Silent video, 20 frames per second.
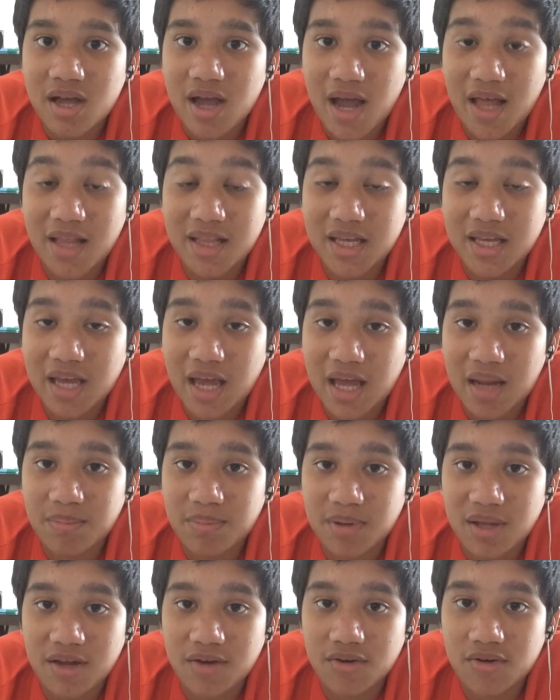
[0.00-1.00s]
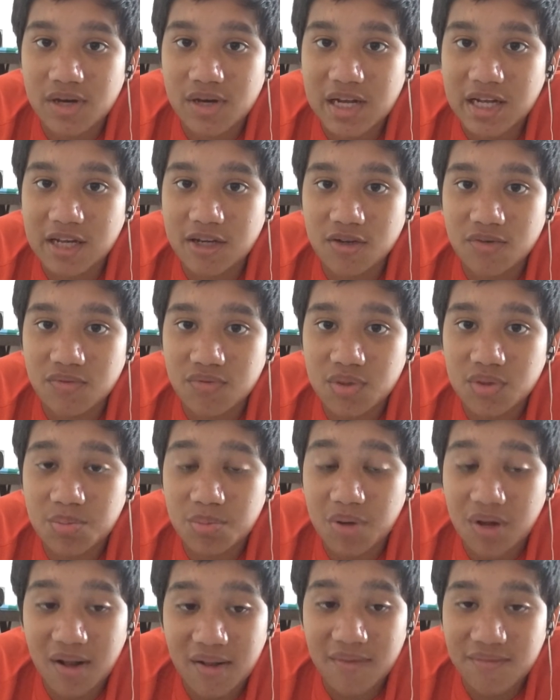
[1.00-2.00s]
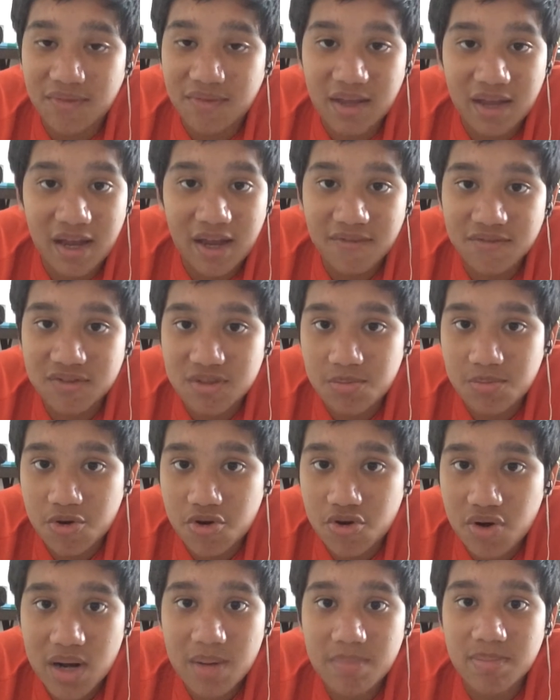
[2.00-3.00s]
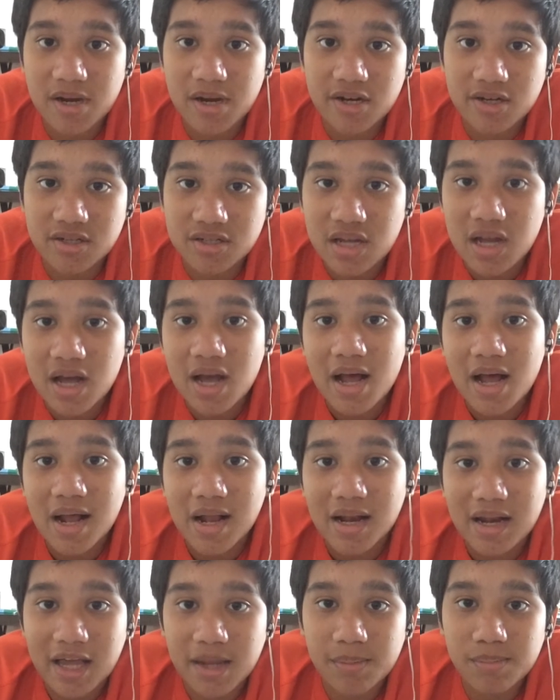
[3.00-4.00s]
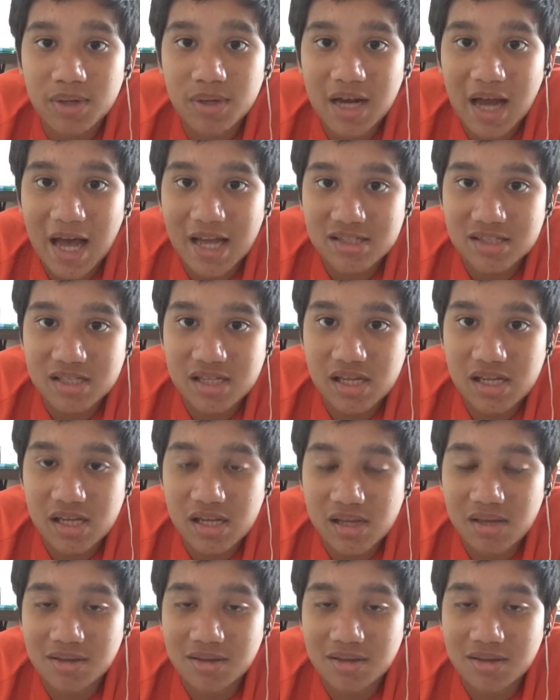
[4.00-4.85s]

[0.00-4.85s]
and they can play really good football, and they have some great players like Balassi,